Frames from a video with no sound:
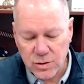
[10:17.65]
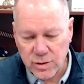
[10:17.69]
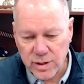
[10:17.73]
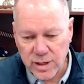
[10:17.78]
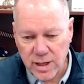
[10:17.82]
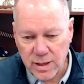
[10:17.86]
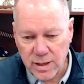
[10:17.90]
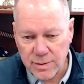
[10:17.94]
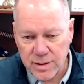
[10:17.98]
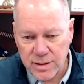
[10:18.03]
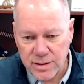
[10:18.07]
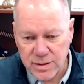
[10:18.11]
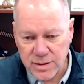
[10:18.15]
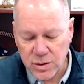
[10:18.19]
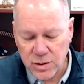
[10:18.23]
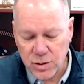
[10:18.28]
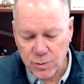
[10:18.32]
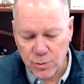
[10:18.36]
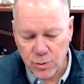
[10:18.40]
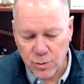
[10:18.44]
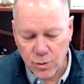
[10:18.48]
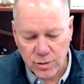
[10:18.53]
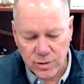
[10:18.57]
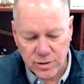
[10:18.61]
companies that
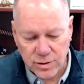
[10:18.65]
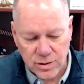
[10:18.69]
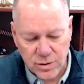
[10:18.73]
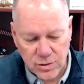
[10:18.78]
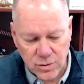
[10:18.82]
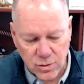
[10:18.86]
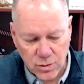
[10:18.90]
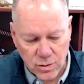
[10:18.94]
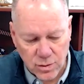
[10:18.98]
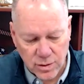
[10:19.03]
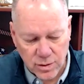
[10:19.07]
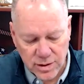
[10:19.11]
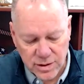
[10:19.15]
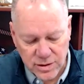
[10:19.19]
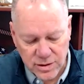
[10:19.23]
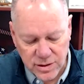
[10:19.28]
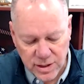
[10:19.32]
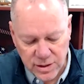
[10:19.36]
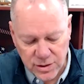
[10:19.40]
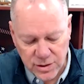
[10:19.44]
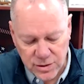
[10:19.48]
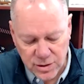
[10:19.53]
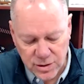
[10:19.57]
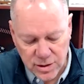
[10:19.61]
support this
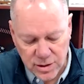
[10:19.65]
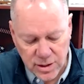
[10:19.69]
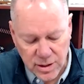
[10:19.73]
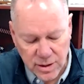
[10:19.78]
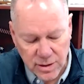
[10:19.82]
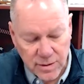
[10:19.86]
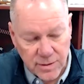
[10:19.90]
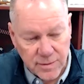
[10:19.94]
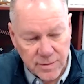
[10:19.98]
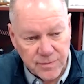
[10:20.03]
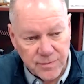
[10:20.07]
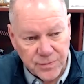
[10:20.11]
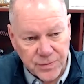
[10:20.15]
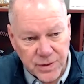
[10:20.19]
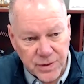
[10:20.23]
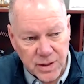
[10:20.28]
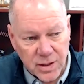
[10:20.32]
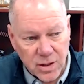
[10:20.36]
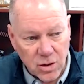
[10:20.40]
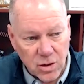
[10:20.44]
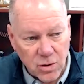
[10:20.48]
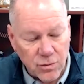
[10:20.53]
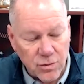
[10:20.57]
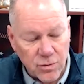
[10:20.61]
organization. And
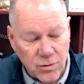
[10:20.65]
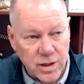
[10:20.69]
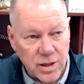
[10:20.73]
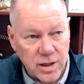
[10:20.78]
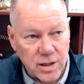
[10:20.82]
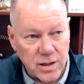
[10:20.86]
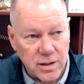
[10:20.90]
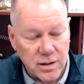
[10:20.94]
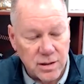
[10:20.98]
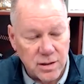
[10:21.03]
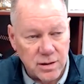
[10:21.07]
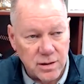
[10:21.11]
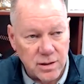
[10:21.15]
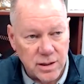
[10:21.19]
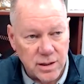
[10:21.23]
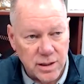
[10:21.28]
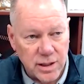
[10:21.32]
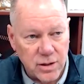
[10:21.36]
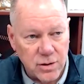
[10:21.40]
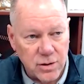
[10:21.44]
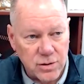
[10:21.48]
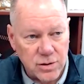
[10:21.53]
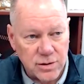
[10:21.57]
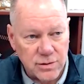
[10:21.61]
over the
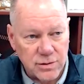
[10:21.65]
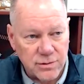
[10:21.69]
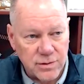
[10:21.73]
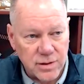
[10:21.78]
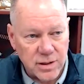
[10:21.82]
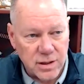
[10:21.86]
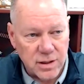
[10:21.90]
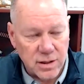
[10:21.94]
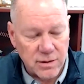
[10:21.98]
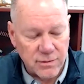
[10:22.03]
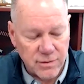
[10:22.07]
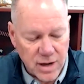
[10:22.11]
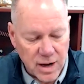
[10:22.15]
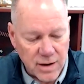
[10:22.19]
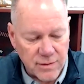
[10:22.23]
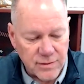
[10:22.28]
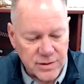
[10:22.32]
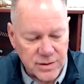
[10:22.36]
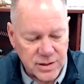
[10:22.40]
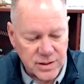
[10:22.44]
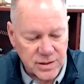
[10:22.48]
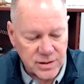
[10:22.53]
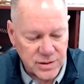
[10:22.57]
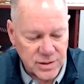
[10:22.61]
years of
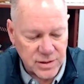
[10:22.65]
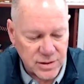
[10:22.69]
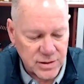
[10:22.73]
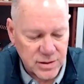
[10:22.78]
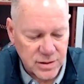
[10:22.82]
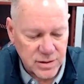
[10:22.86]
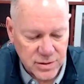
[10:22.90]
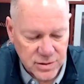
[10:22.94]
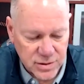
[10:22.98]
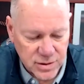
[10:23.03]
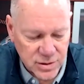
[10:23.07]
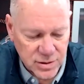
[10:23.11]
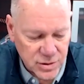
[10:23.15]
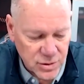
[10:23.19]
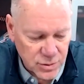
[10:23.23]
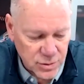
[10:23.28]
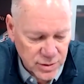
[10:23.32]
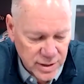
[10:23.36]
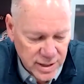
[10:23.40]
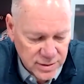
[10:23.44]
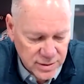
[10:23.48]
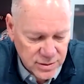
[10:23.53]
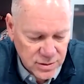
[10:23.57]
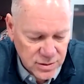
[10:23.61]
HAVA's existence since
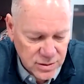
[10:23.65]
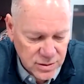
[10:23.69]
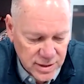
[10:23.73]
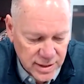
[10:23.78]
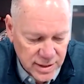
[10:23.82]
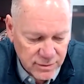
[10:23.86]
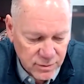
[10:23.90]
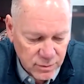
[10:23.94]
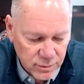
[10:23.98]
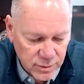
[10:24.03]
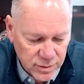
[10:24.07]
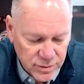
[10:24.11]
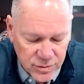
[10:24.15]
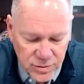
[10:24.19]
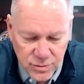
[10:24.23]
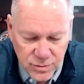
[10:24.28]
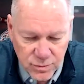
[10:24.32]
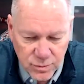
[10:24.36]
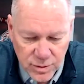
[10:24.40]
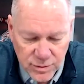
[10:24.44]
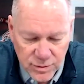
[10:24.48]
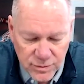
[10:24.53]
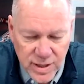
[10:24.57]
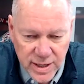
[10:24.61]
2007,
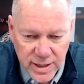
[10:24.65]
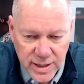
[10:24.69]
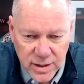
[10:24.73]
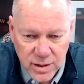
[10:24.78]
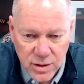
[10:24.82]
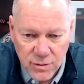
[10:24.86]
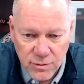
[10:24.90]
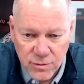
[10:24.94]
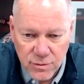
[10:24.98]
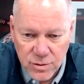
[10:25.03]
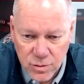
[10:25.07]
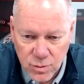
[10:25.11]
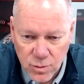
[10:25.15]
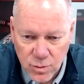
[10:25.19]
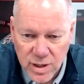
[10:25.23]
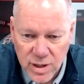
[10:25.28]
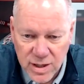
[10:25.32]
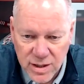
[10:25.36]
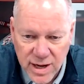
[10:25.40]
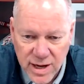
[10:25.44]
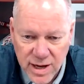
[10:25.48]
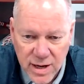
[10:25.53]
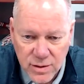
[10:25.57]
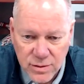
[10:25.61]
we've taken over
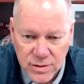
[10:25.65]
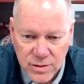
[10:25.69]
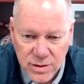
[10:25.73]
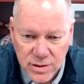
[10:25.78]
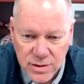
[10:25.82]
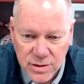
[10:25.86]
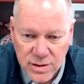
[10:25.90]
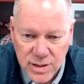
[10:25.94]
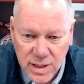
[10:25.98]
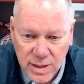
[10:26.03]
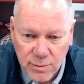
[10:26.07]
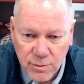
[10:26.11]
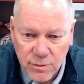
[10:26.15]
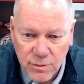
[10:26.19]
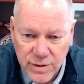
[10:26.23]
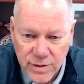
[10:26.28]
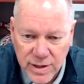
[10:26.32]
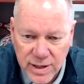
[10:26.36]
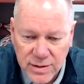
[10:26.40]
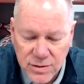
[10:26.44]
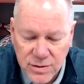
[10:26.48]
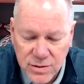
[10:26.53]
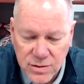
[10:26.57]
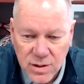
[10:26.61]
20,000 disabled
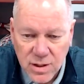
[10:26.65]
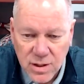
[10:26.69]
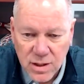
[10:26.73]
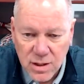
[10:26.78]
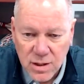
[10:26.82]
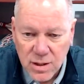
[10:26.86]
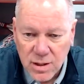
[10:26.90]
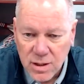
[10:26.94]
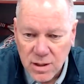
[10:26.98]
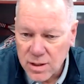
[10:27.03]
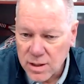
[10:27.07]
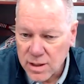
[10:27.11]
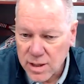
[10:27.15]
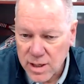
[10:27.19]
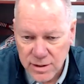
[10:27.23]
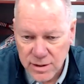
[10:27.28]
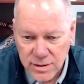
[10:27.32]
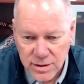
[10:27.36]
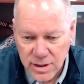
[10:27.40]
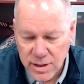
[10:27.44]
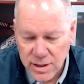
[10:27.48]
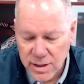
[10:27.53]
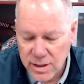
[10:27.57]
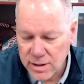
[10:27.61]
vets
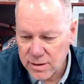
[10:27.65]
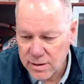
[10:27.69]
hunting,